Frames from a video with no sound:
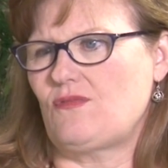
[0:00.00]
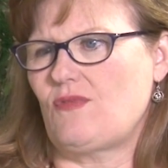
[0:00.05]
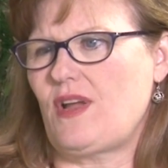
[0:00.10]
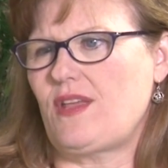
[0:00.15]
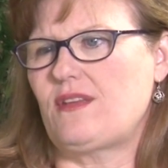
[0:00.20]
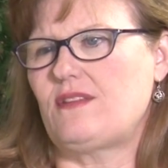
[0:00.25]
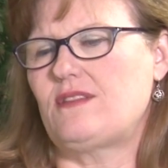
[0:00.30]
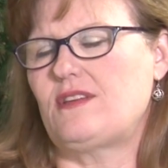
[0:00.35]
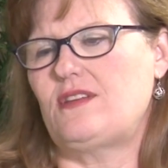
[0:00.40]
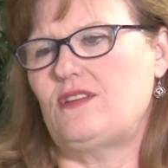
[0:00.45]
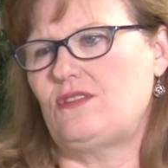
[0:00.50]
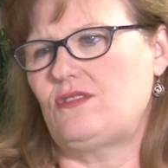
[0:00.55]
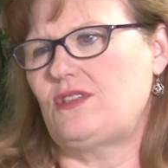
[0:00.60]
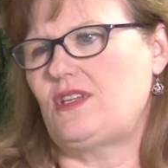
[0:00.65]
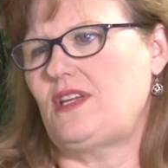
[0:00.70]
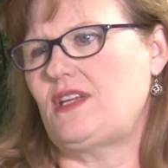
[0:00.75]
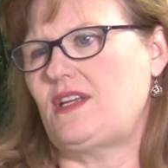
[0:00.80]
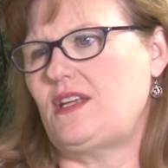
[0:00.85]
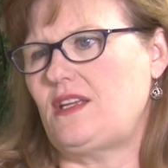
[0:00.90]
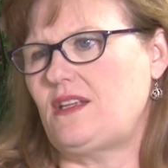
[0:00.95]
rather than
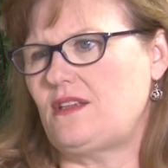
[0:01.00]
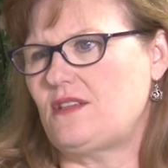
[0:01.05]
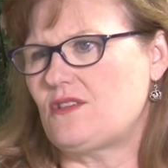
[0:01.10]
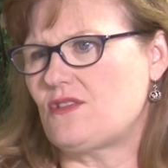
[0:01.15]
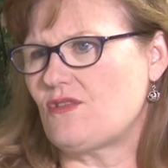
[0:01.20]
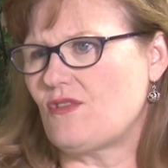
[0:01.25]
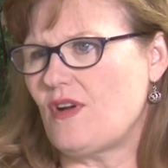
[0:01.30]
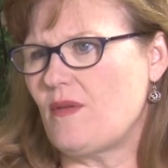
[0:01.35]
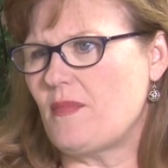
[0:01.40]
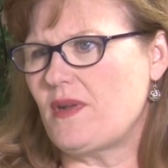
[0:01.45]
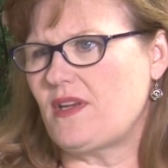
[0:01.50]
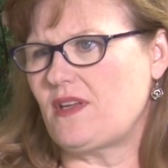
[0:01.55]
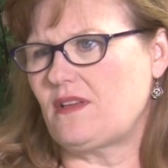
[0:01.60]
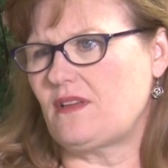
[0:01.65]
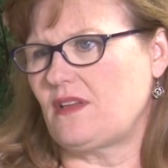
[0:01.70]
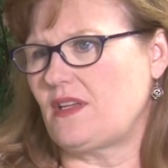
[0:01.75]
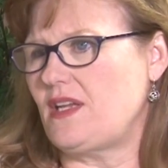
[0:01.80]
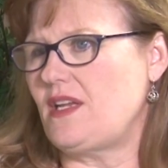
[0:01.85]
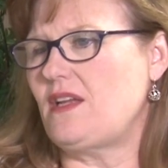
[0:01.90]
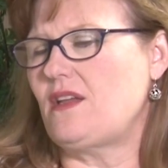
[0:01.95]
using it
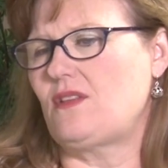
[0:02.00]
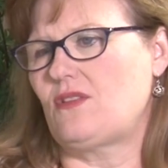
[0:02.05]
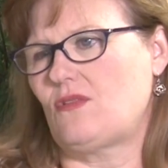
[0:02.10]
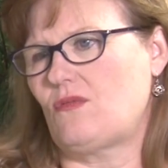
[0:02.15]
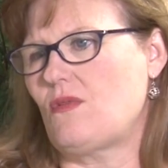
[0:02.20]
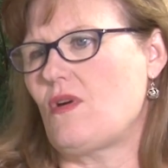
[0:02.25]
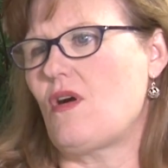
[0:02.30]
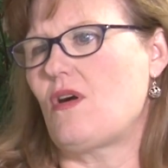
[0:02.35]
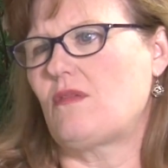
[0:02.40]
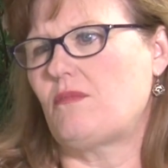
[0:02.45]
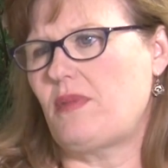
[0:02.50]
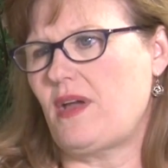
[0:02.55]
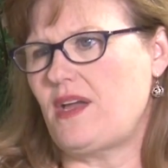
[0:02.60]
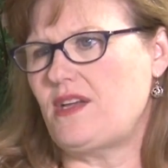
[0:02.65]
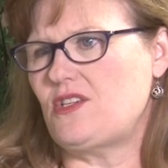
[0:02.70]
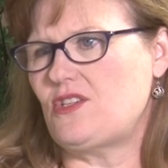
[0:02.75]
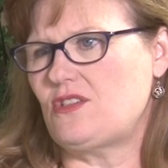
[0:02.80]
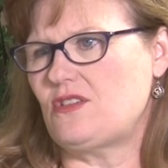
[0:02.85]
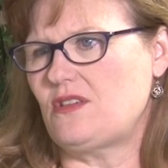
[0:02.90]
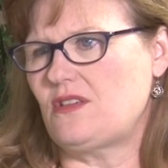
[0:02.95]
indiscriminately in the wrong
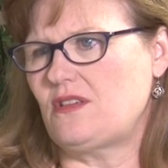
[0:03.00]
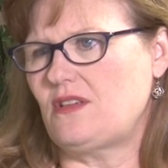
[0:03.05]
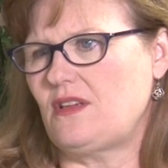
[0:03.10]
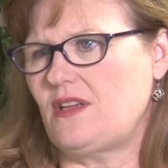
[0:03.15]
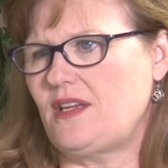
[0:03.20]
patient.